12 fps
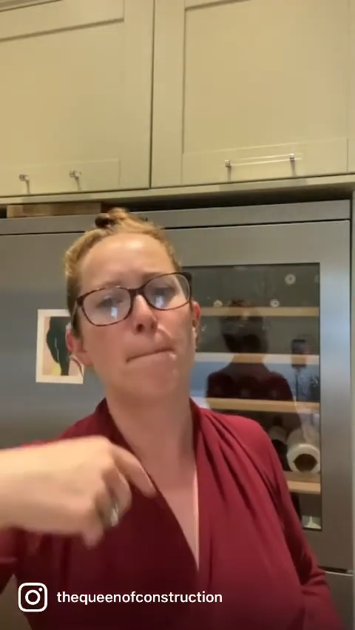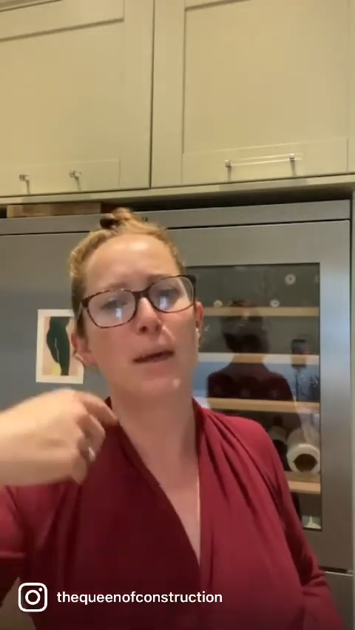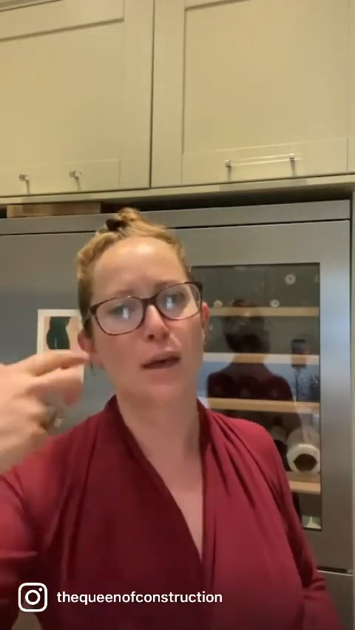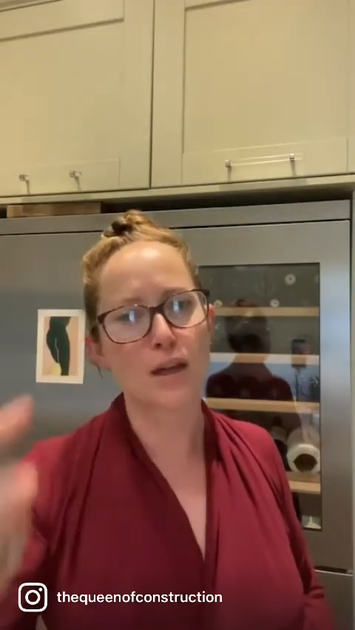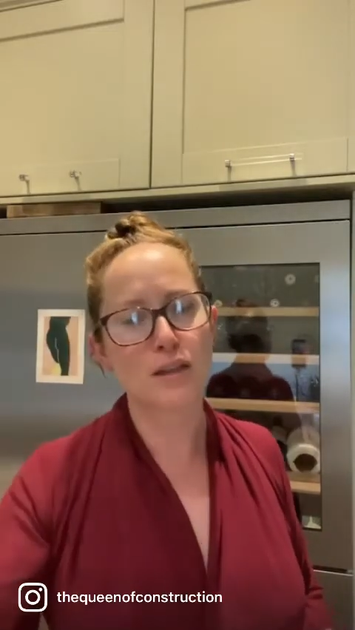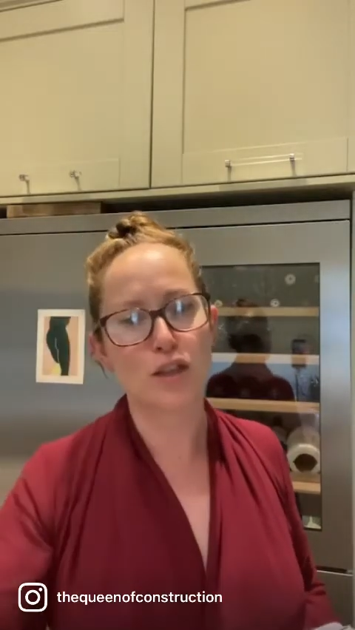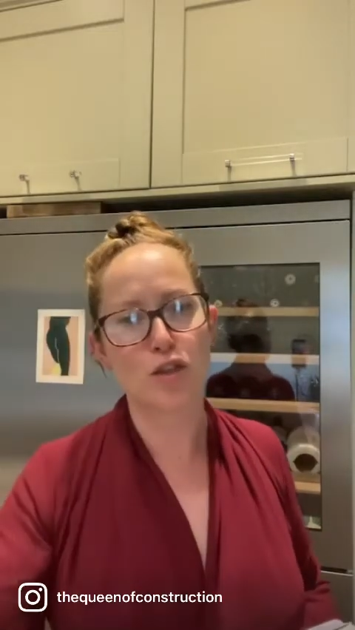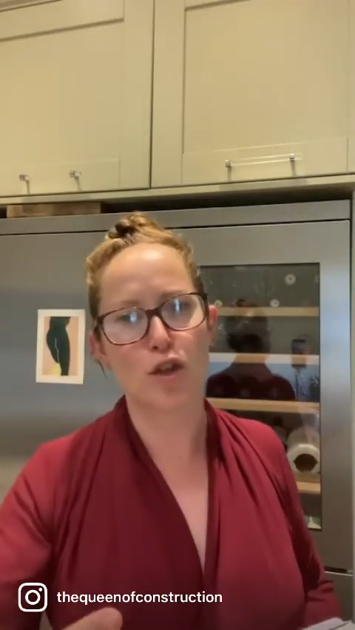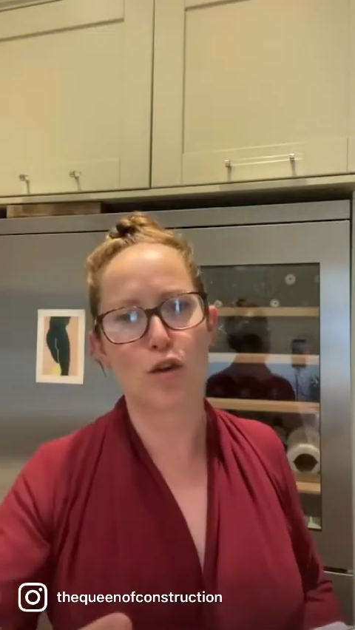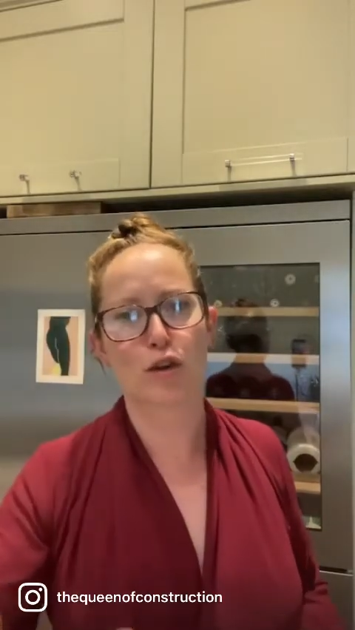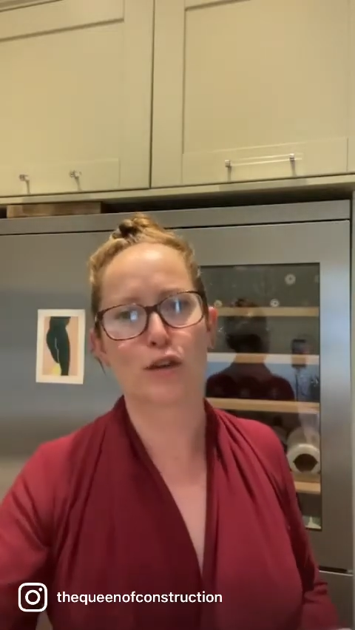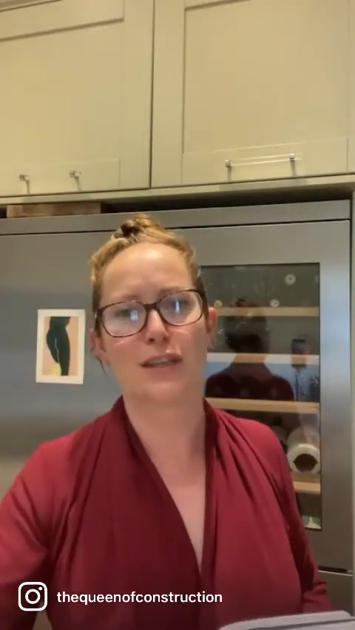because it's
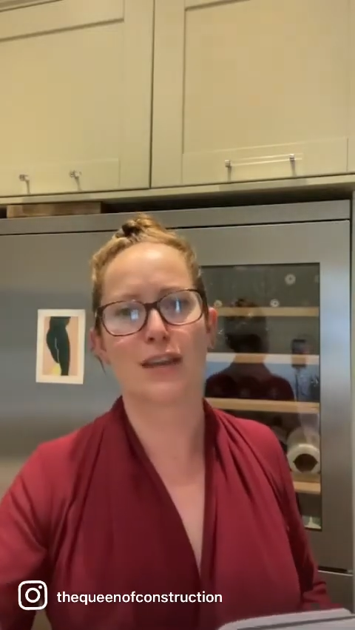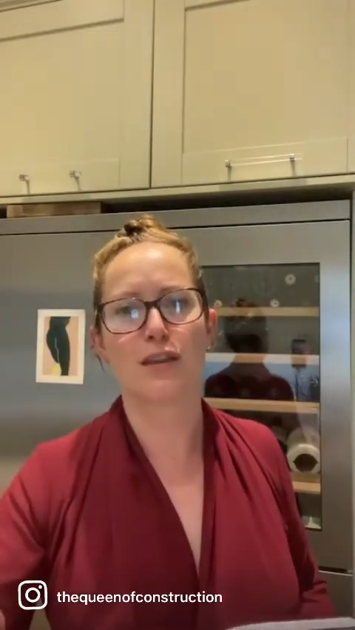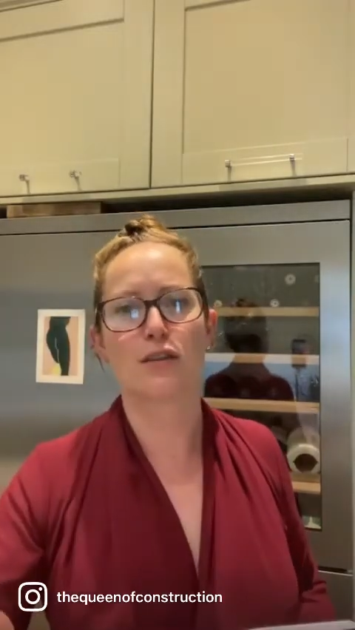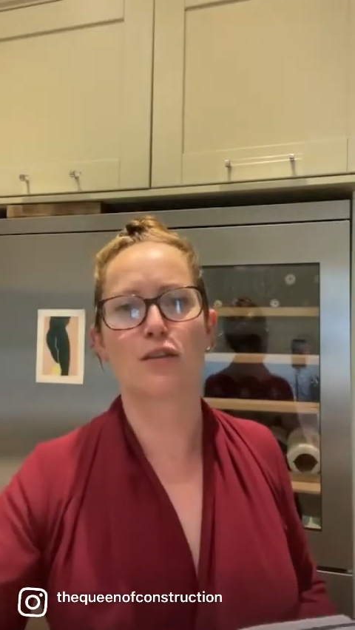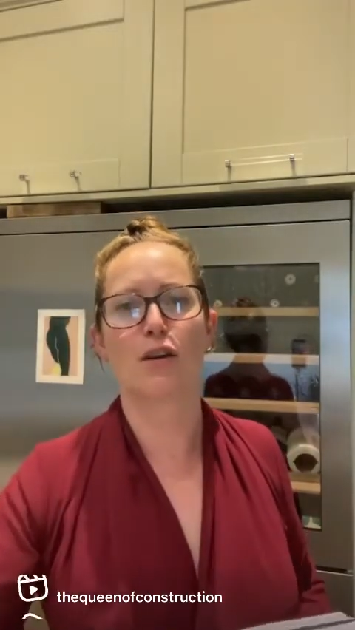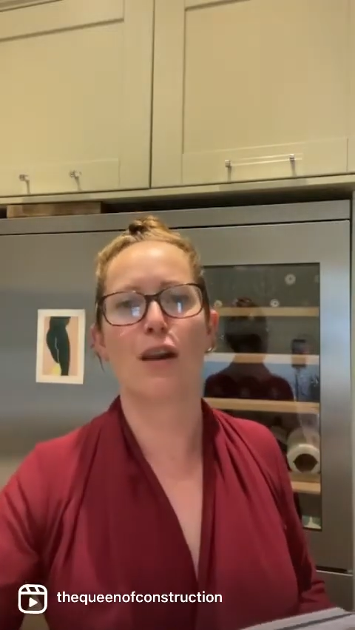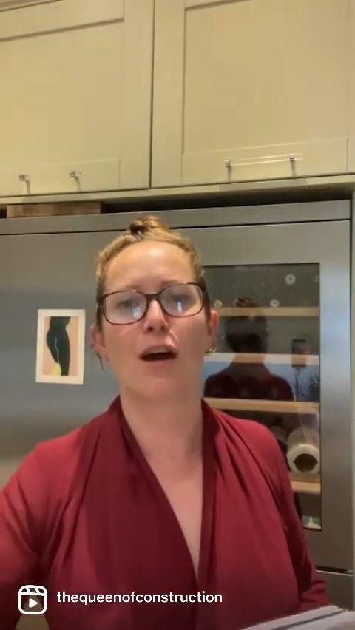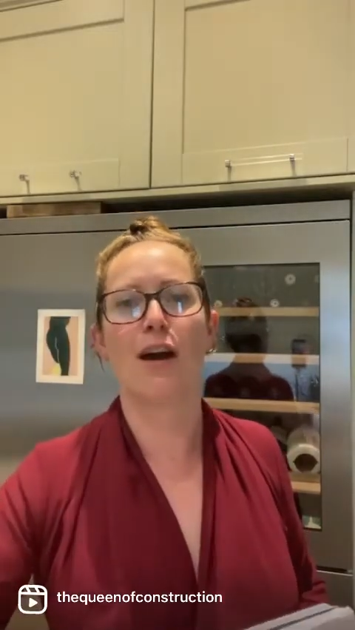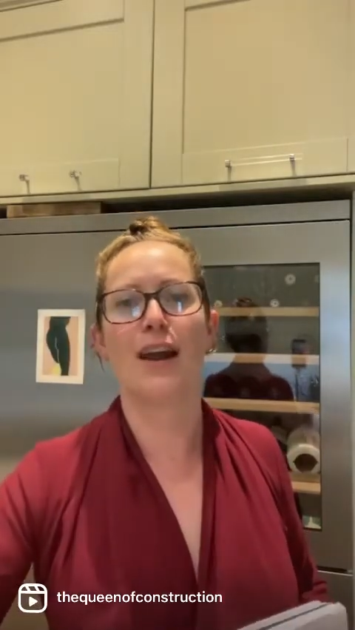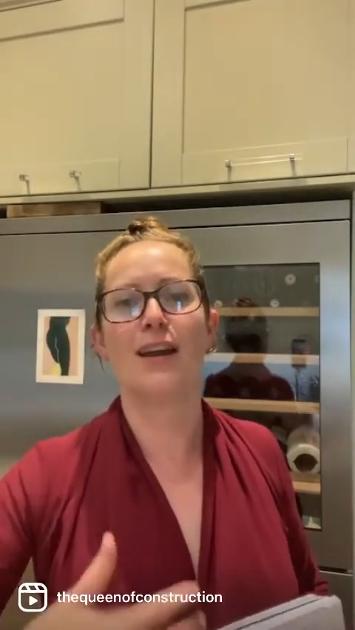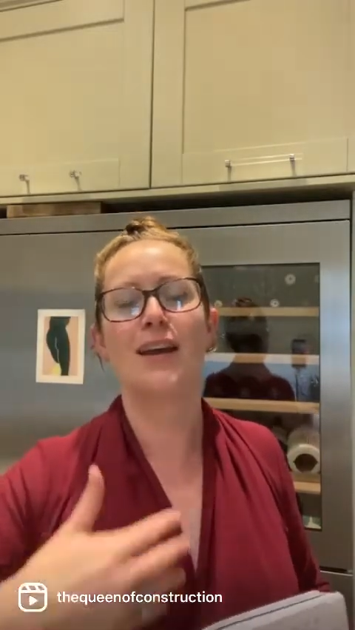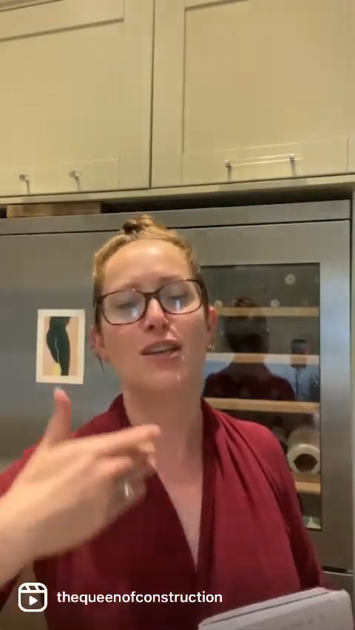new content that's
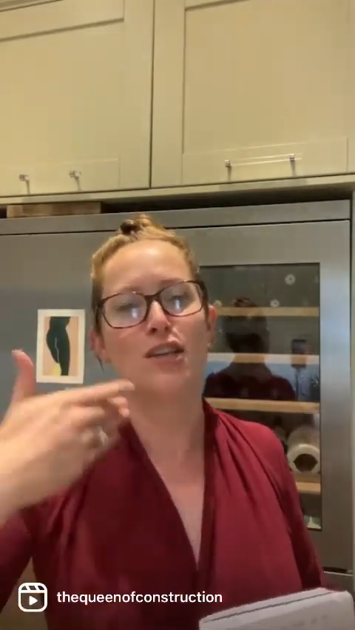online.